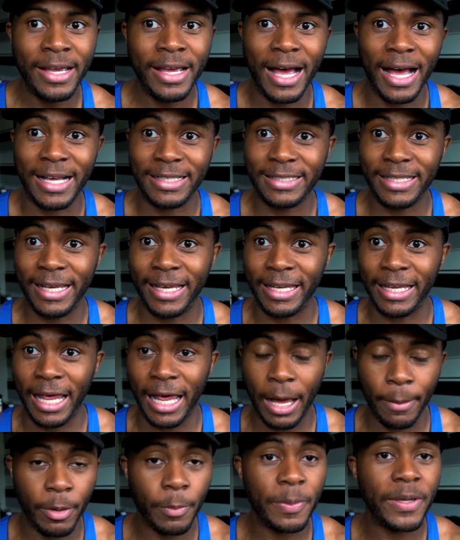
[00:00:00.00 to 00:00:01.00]
I said,
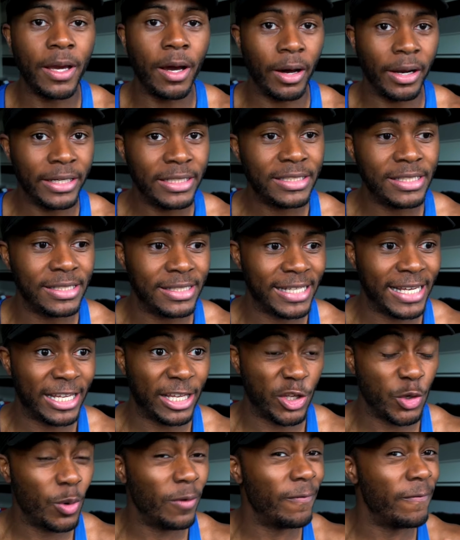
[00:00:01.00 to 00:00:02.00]
I'm going to be honest and say that
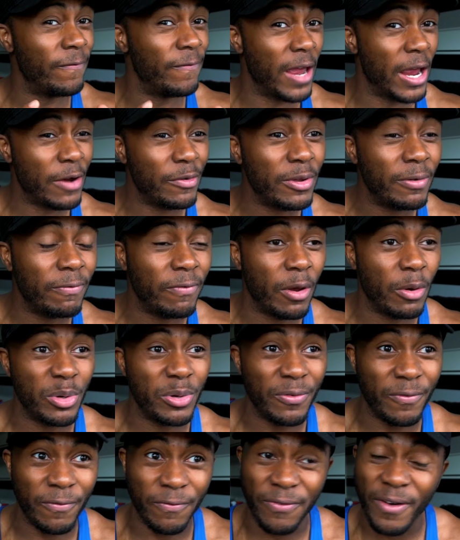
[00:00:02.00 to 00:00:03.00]
you're very, very,
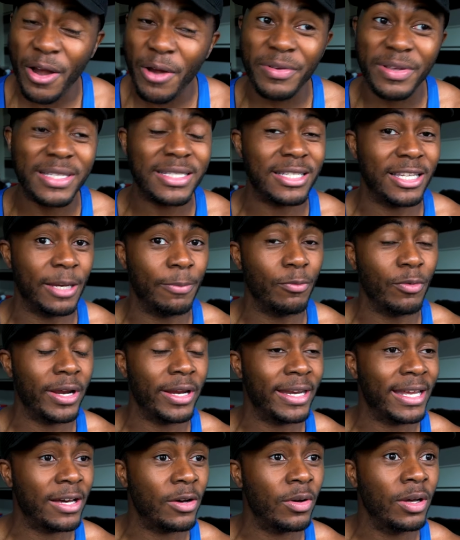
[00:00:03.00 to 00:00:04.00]
very slim right
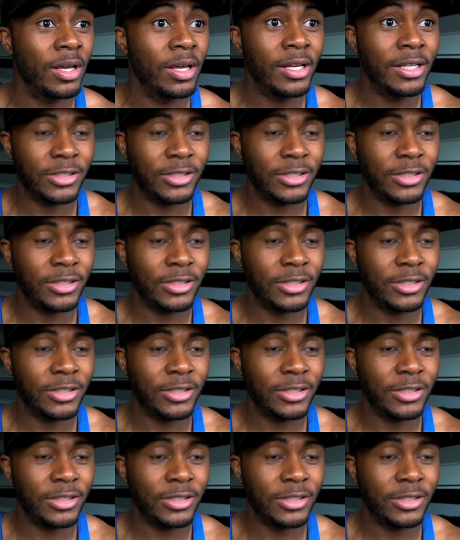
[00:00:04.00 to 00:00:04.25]
now.